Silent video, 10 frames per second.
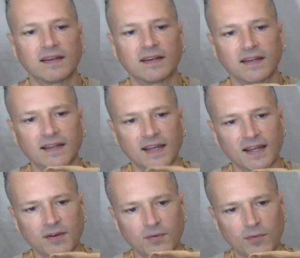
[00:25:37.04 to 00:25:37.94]

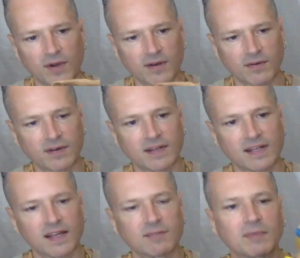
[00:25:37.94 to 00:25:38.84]
Again, why don't
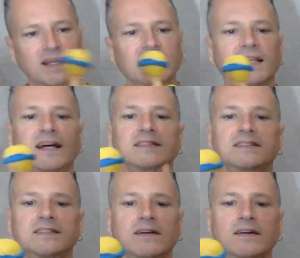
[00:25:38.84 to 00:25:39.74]
I have my
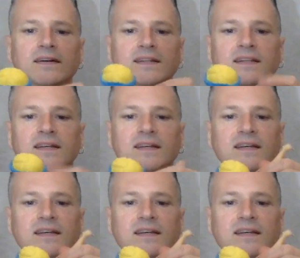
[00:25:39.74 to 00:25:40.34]
glasses on?